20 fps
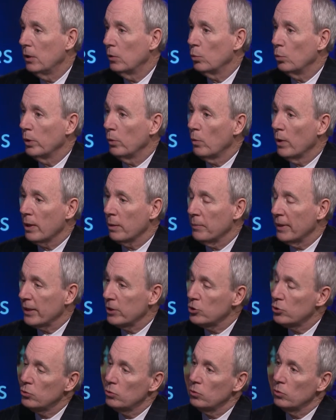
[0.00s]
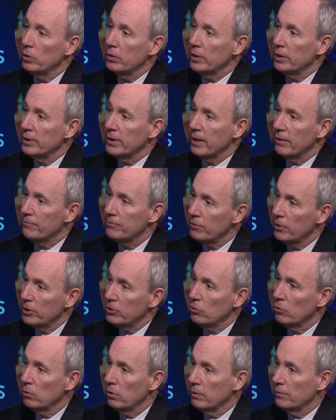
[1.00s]
We want to make sure that that front
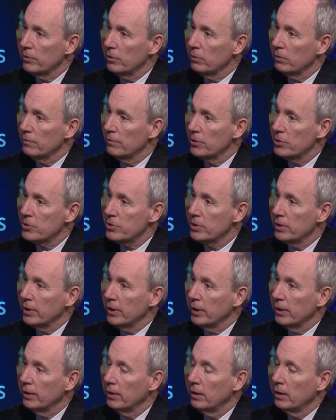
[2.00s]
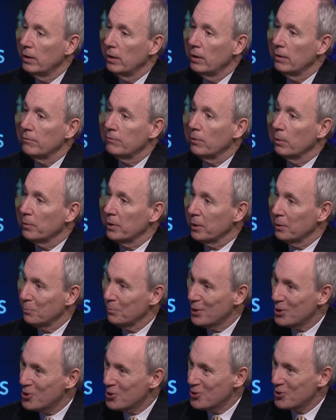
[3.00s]
door of the university, from an
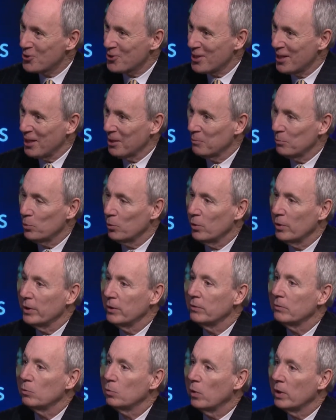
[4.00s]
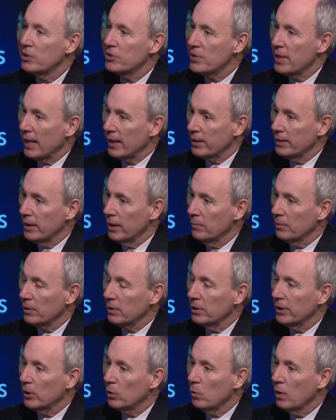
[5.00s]
admission standpoint, once
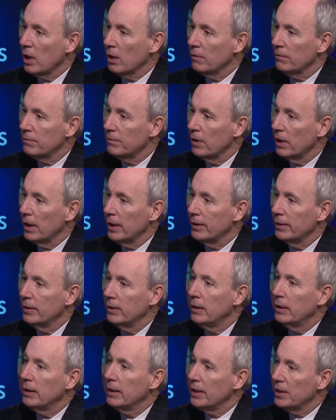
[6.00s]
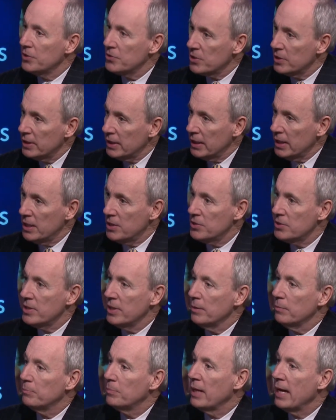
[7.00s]
academically qualified, is an
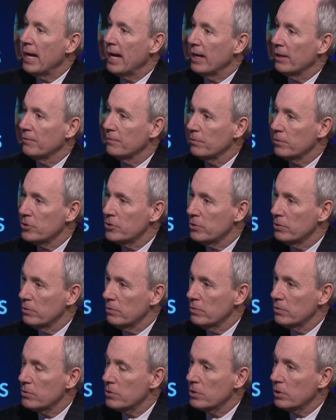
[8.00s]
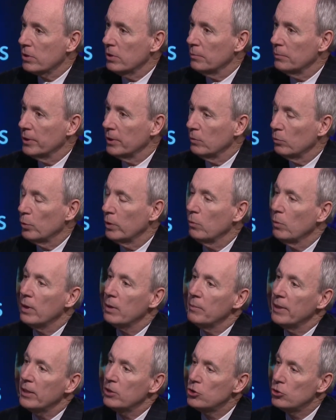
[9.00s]
easy path for students to come in. We want
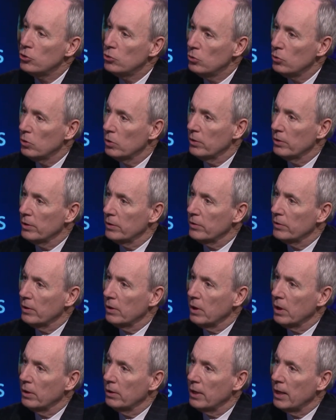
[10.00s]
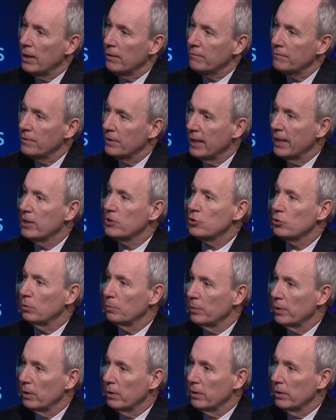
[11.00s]
to make sure that there are not financial
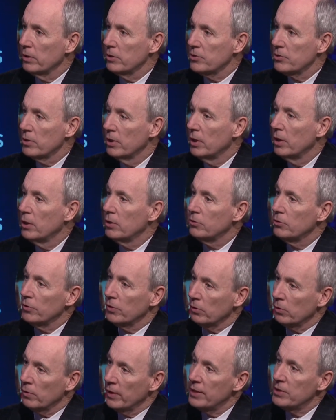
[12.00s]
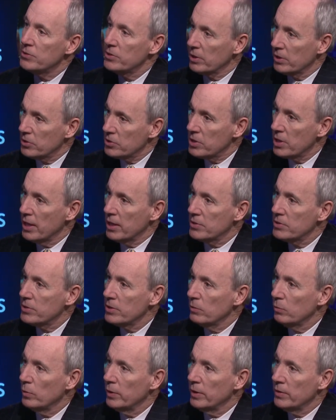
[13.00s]
barriers to the great success
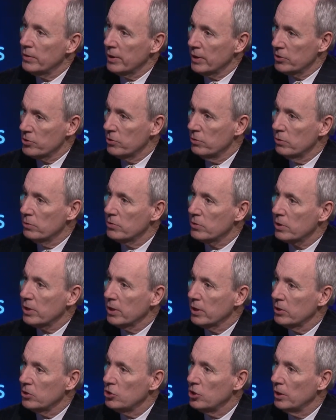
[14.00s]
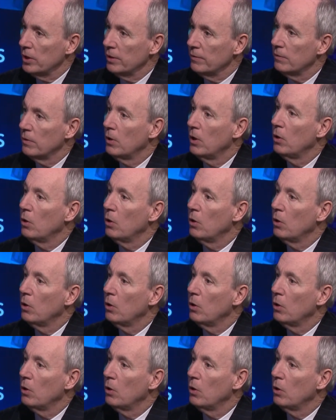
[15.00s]
that we think students can achieve